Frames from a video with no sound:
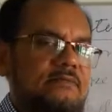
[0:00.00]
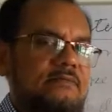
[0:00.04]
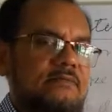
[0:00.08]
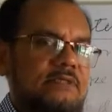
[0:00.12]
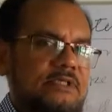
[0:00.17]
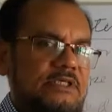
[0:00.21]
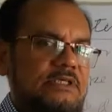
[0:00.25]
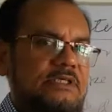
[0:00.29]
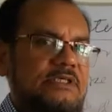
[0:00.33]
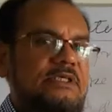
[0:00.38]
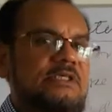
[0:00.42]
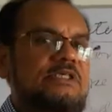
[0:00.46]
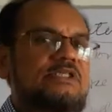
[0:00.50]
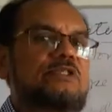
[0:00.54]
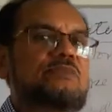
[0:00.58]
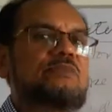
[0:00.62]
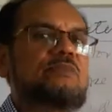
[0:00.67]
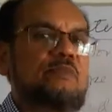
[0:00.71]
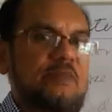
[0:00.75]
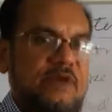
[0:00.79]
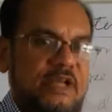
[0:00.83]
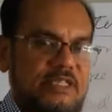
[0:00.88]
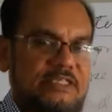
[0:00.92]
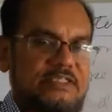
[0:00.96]
is
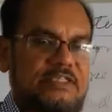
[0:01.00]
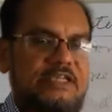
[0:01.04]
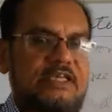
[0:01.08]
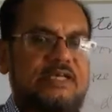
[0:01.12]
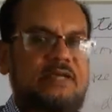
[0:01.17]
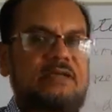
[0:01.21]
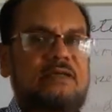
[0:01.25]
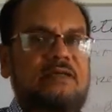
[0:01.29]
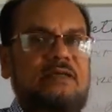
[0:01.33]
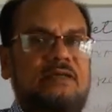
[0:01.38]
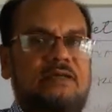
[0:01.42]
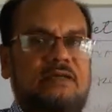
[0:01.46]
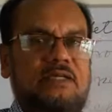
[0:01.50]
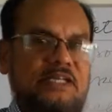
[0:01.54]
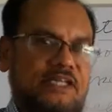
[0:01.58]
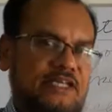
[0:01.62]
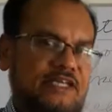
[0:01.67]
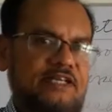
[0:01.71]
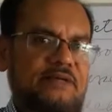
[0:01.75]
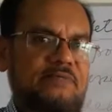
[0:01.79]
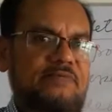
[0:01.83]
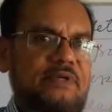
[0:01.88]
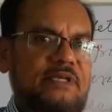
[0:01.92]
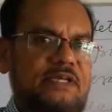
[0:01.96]
present
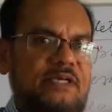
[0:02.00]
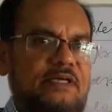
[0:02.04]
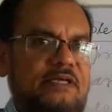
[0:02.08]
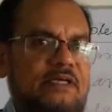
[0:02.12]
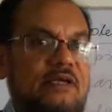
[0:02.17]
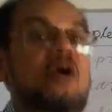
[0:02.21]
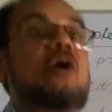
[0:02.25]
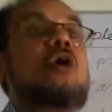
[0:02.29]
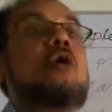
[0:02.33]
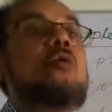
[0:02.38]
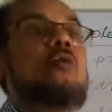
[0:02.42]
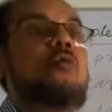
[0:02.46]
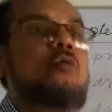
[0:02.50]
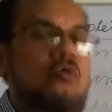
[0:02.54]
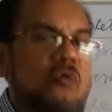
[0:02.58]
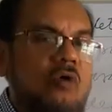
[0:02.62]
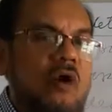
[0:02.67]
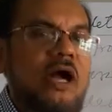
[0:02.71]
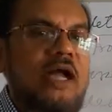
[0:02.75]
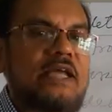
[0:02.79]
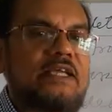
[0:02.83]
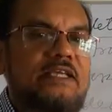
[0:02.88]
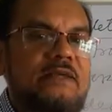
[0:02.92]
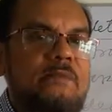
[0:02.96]
indefinite.
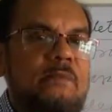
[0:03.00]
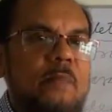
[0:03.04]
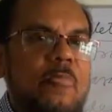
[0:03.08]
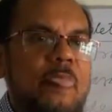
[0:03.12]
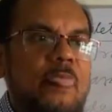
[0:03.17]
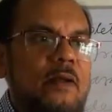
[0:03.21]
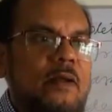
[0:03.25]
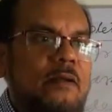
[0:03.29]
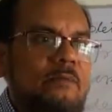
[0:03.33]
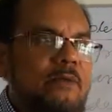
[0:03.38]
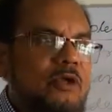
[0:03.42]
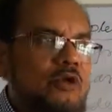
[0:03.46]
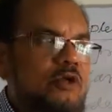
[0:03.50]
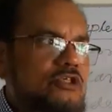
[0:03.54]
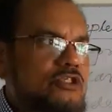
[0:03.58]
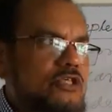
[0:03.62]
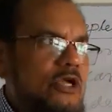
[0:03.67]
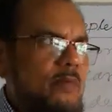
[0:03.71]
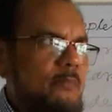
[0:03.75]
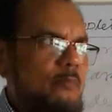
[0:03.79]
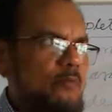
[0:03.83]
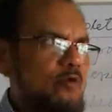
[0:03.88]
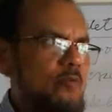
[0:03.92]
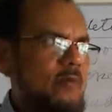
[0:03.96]
Why? Because
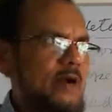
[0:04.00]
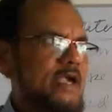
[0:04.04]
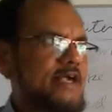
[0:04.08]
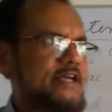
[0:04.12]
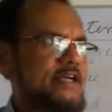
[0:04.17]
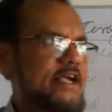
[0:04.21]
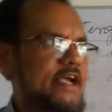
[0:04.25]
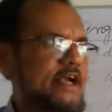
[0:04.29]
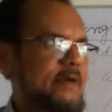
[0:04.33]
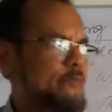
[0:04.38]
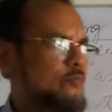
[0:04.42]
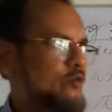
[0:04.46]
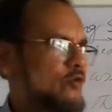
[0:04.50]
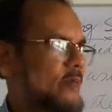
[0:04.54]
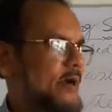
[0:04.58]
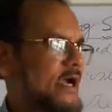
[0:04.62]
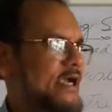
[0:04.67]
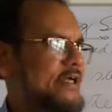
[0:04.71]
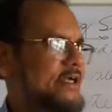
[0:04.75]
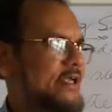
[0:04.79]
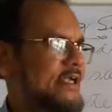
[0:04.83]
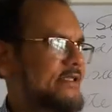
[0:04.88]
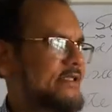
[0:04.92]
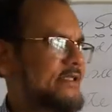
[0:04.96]
provided,
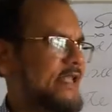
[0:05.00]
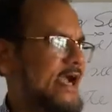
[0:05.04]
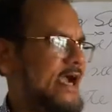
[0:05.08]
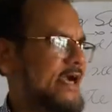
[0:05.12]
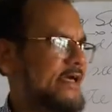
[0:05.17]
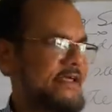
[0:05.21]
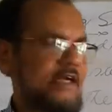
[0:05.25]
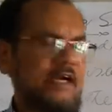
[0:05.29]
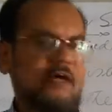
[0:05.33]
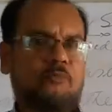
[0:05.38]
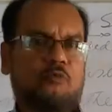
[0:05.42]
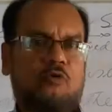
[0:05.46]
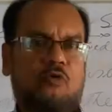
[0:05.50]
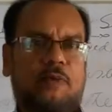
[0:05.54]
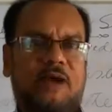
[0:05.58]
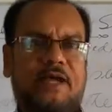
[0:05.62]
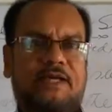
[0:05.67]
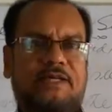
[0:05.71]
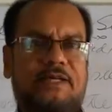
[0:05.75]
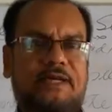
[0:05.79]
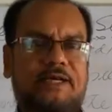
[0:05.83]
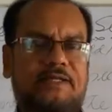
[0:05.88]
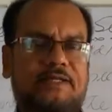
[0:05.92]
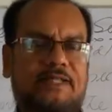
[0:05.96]
providing that, and
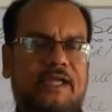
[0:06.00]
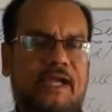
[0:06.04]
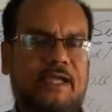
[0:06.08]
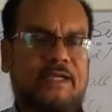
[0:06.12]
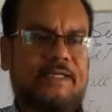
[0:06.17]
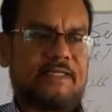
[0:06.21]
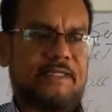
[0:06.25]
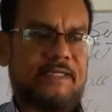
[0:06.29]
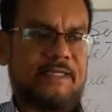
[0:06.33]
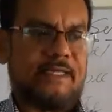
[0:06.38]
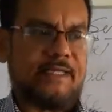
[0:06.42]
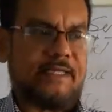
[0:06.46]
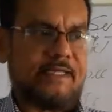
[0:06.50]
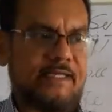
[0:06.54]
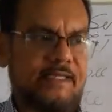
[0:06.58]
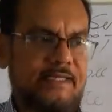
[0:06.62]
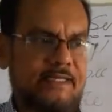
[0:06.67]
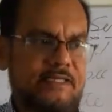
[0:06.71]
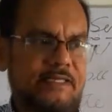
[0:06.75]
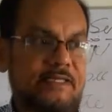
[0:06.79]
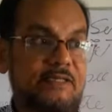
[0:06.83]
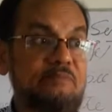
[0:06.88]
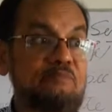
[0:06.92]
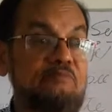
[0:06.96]
provided that,
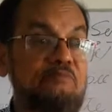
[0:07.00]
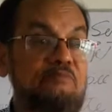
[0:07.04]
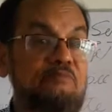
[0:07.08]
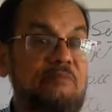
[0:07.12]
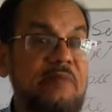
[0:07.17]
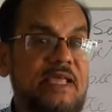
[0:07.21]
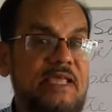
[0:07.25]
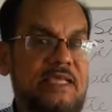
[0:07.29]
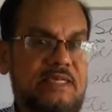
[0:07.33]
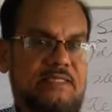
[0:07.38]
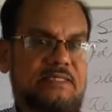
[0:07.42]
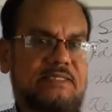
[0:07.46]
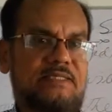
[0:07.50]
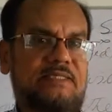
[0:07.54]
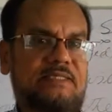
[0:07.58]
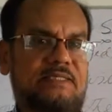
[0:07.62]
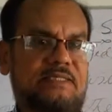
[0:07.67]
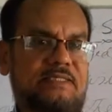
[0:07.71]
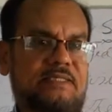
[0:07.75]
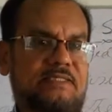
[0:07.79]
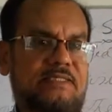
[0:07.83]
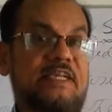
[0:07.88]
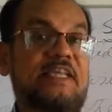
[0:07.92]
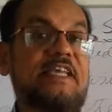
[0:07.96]
it
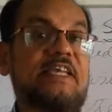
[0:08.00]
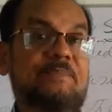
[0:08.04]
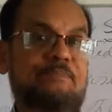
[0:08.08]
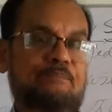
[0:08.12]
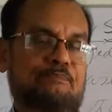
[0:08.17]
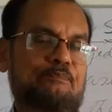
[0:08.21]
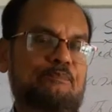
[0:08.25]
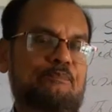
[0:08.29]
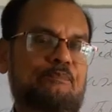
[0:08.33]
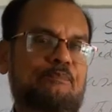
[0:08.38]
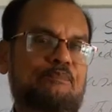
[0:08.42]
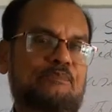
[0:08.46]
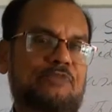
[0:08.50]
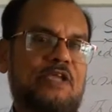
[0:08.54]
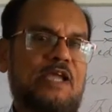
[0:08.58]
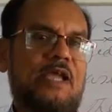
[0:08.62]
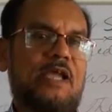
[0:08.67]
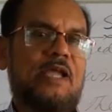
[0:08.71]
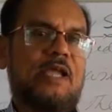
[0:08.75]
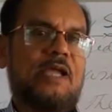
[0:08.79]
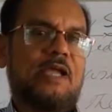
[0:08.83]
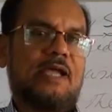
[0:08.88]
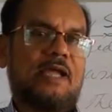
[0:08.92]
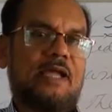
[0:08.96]
means if.
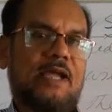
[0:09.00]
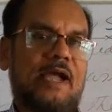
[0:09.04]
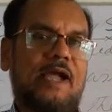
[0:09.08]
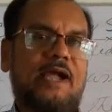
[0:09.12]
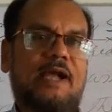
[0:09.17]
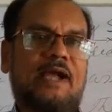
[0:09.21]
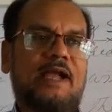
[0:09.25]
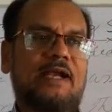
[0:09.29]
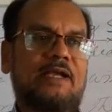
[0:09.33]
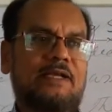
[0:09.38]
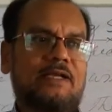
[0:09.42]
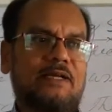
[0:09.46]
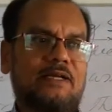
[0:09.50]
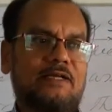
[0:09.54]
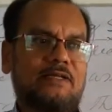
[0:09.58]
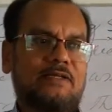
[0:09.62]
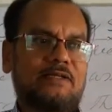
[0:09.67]
And